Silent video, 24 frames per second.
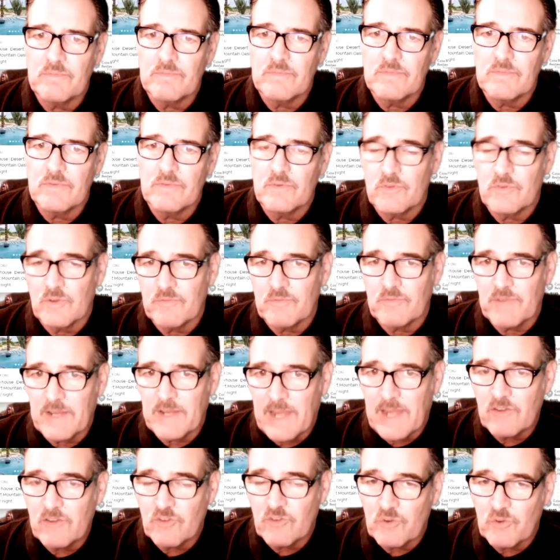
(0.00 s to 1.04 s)
is a
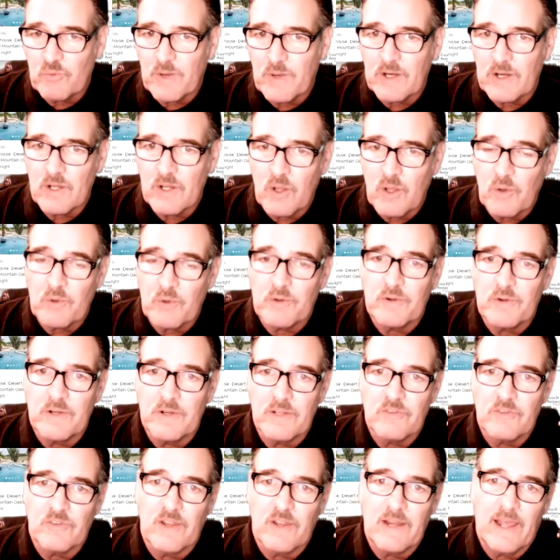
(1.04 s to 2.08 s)
vacation rental owner and
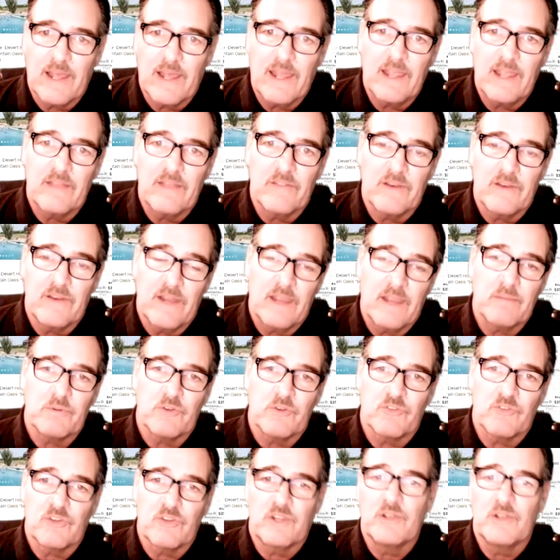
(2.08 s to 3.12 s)
he said, Hey, the
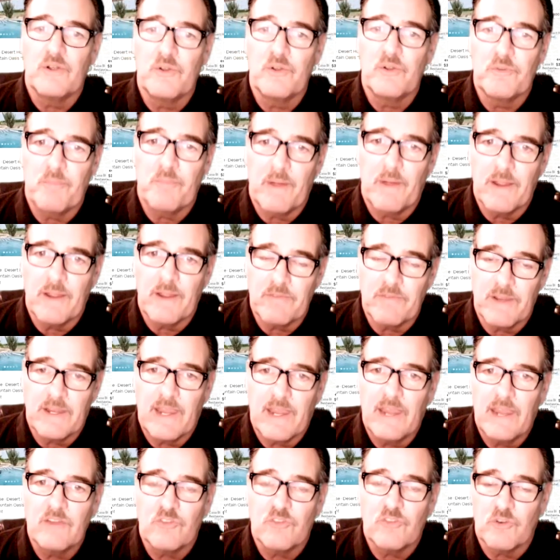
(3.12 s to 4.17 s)
neighbors killed my
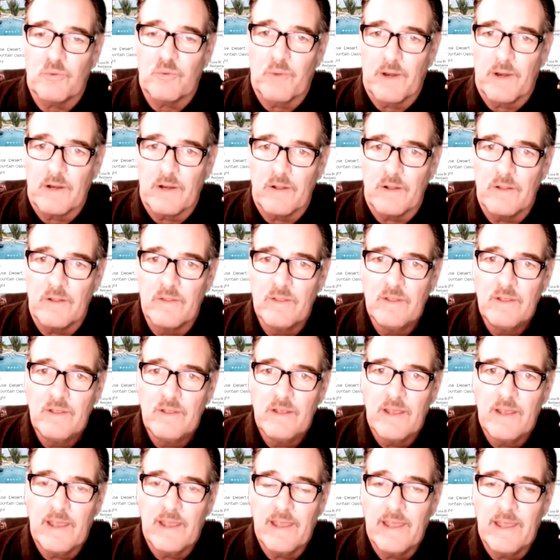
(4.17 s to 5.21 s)
vacation rental.
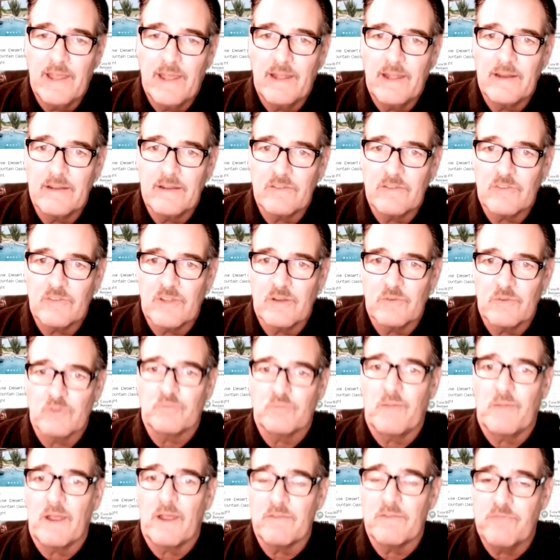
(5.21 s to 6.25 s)
And he said, It was
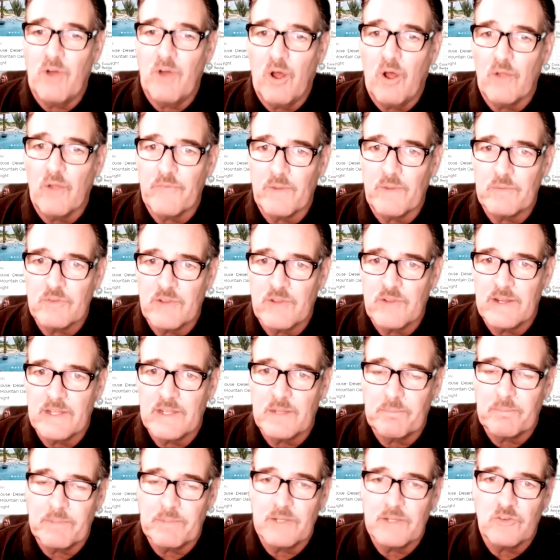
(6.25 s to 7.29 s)
my fault. I was letting
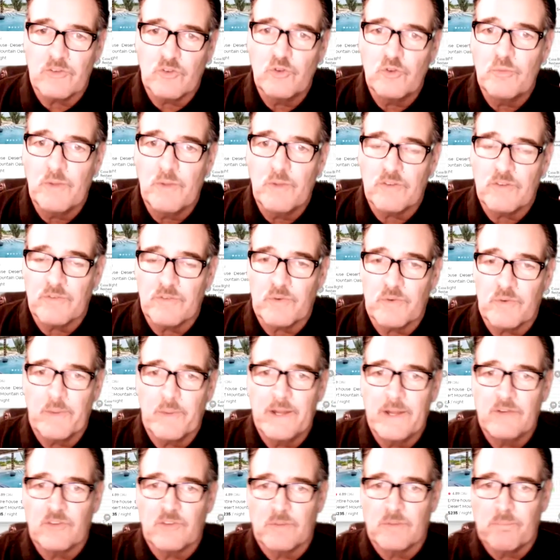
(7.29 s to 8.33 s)
it be too much of a
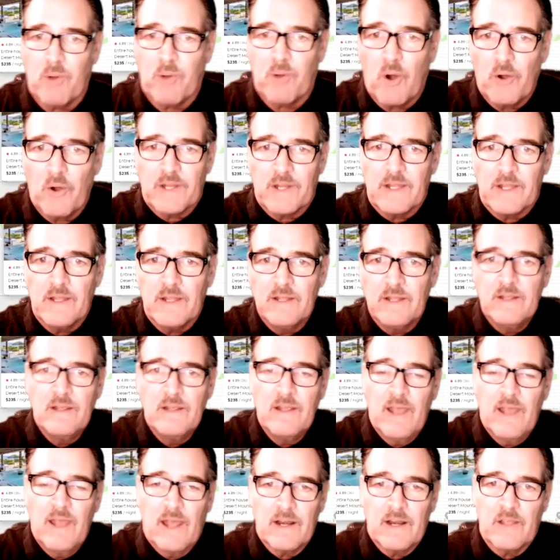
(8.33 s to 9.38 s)
raging party.
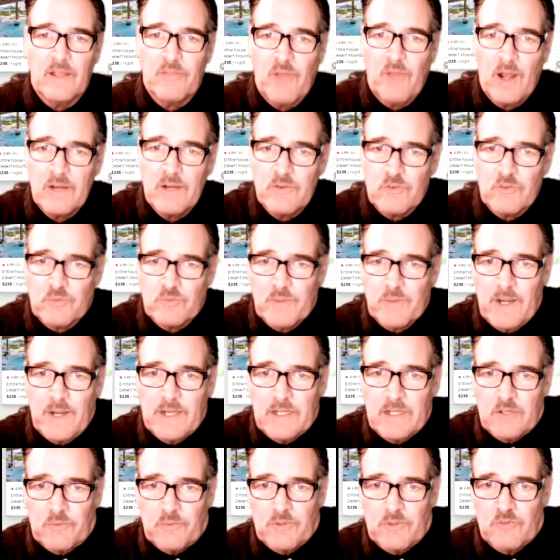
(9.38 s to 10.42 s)
And I thought I was
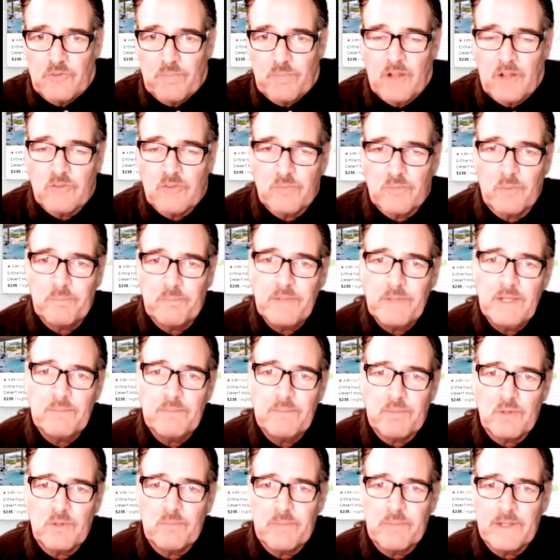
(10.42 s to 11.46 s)
renting to responsible
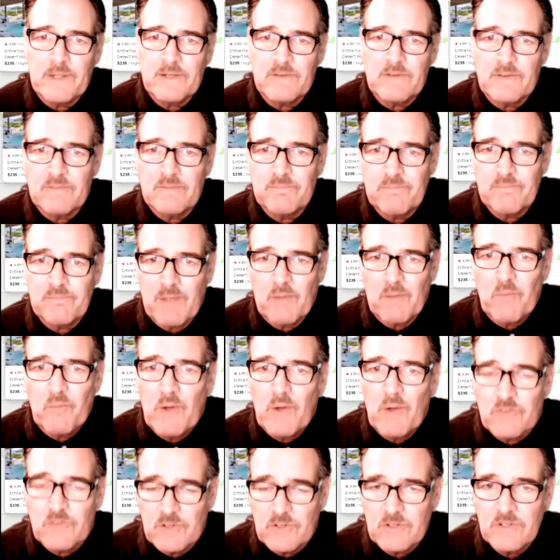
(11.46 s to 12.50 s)
people, but I
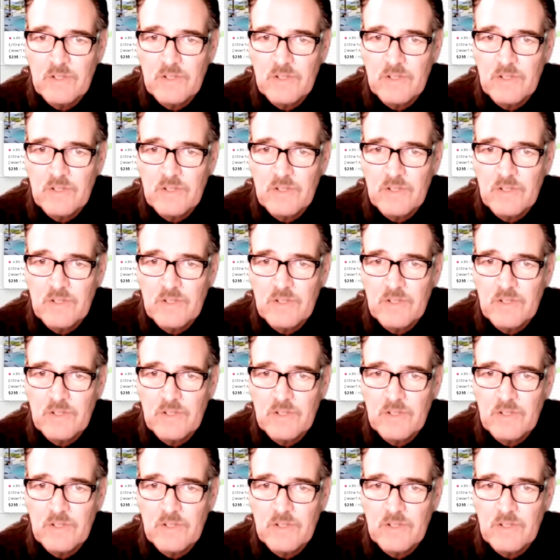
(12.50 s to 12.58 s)
wasn't.